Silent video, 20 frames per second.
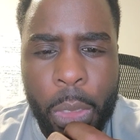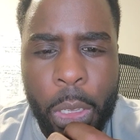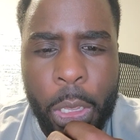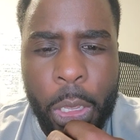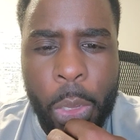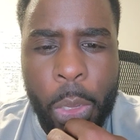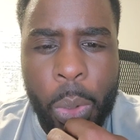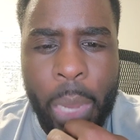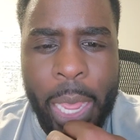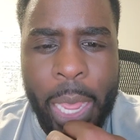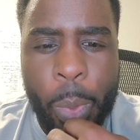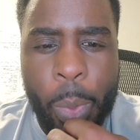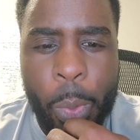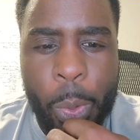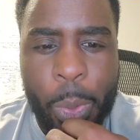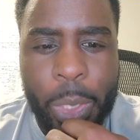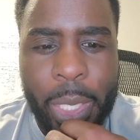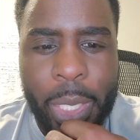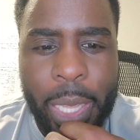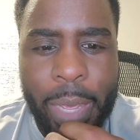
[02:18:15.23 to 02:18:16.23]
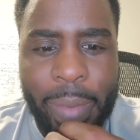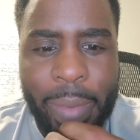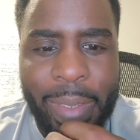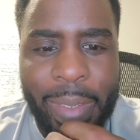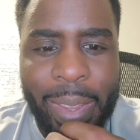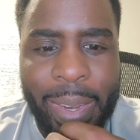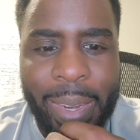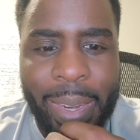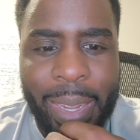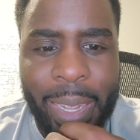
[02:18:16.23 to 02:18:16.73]
you like wounds,
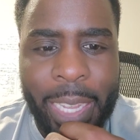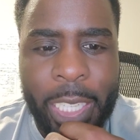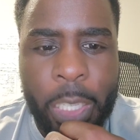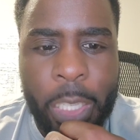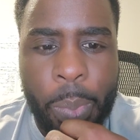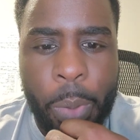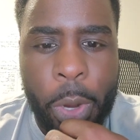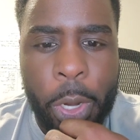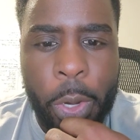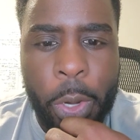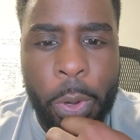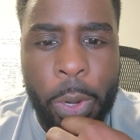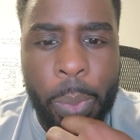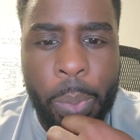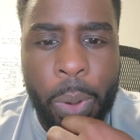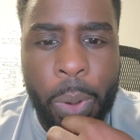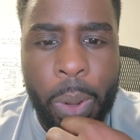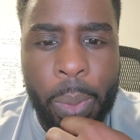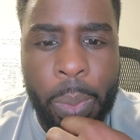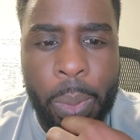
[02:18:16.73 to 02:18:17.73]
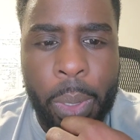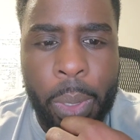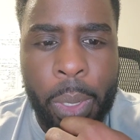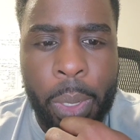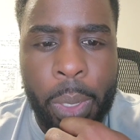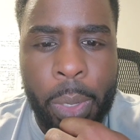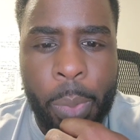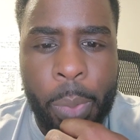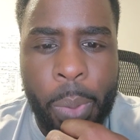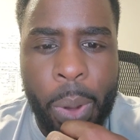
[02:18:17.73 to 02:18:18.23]
Kevin? Is the burn unit
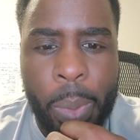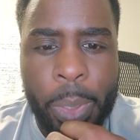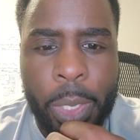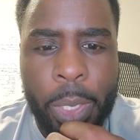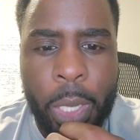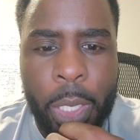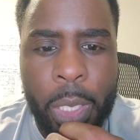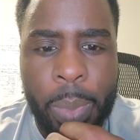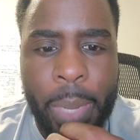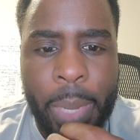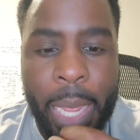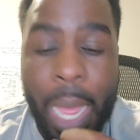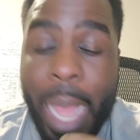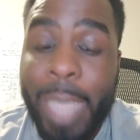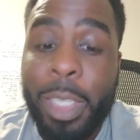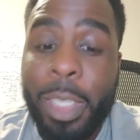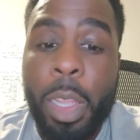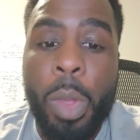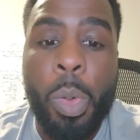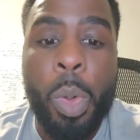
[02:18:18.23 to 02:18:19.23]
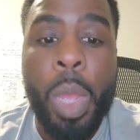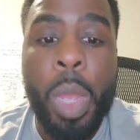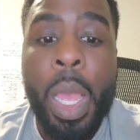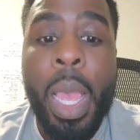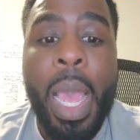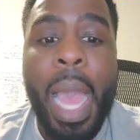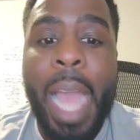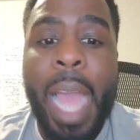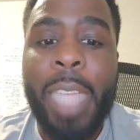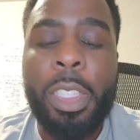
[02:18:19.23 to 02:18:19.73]
you probably saw some? I
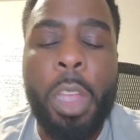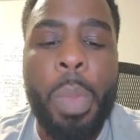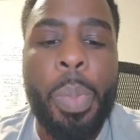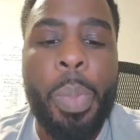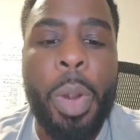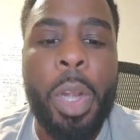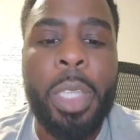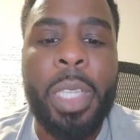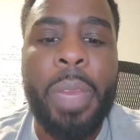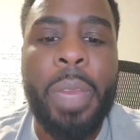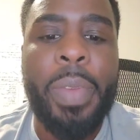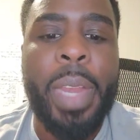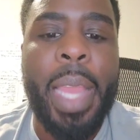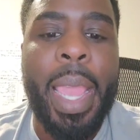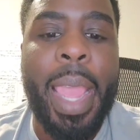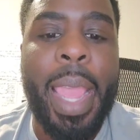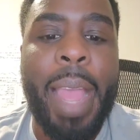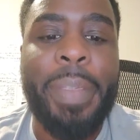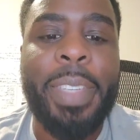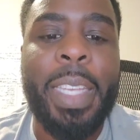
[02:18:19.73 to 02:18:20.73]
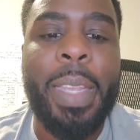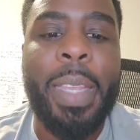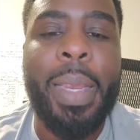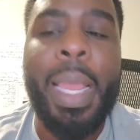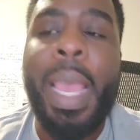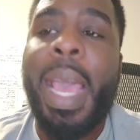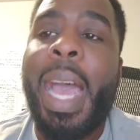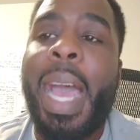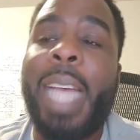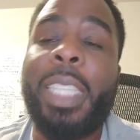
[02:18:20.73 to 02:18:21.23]
saw burns every day. I
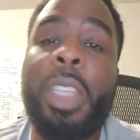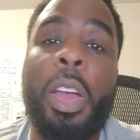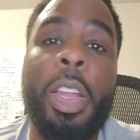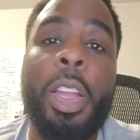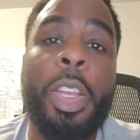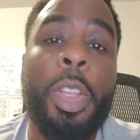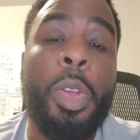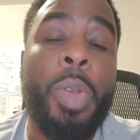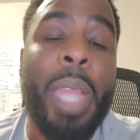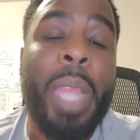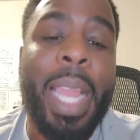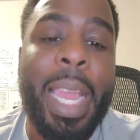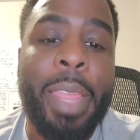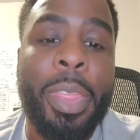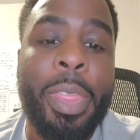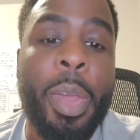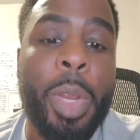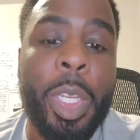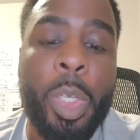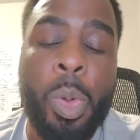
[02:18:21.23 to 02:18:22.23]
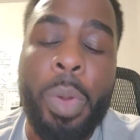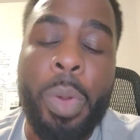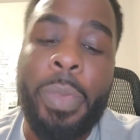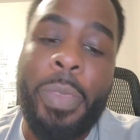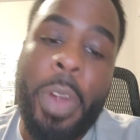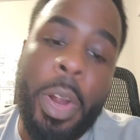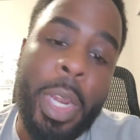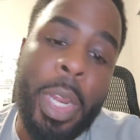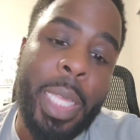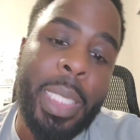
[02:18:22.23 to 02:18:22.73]
saw a dude that got thrown into a
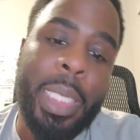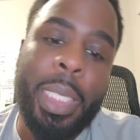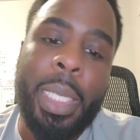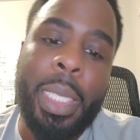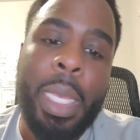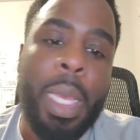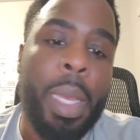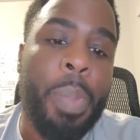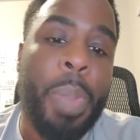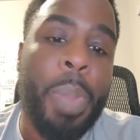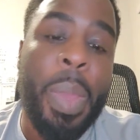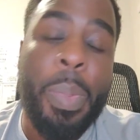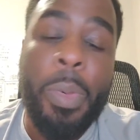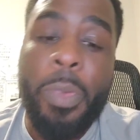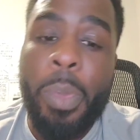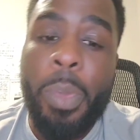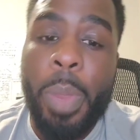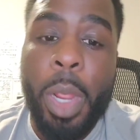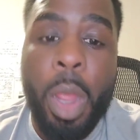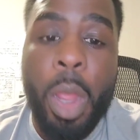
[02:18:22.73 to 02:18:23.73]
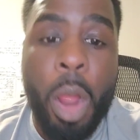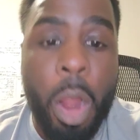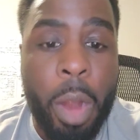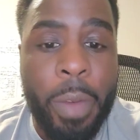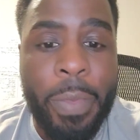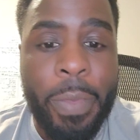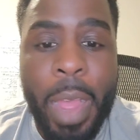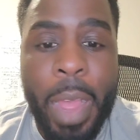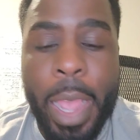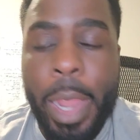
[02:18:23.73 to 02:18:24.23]
furnace, people from a car
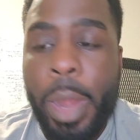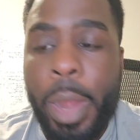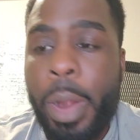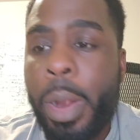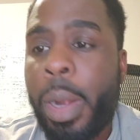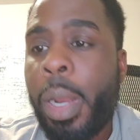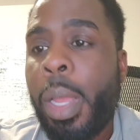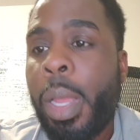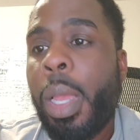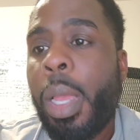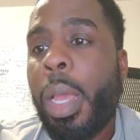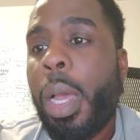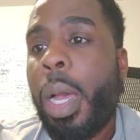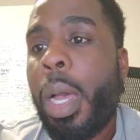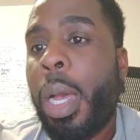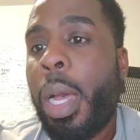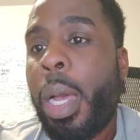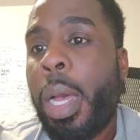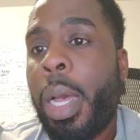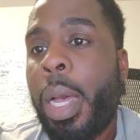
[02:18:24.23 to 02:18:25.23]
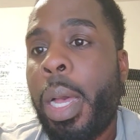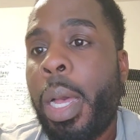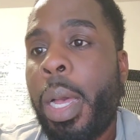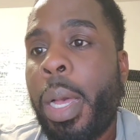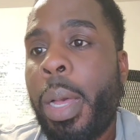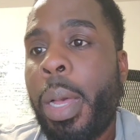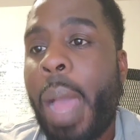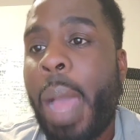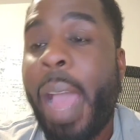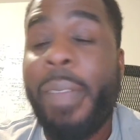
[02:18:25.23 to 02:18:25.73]
fire.
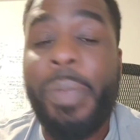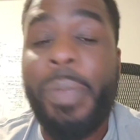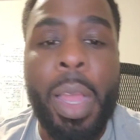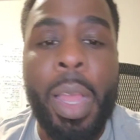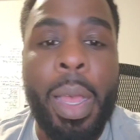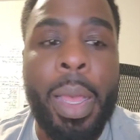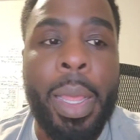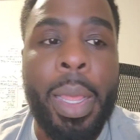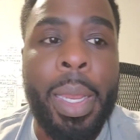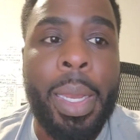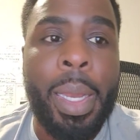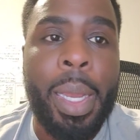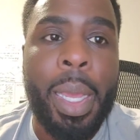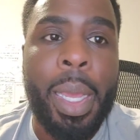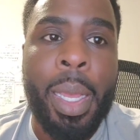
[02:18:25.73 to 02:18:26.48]
I've been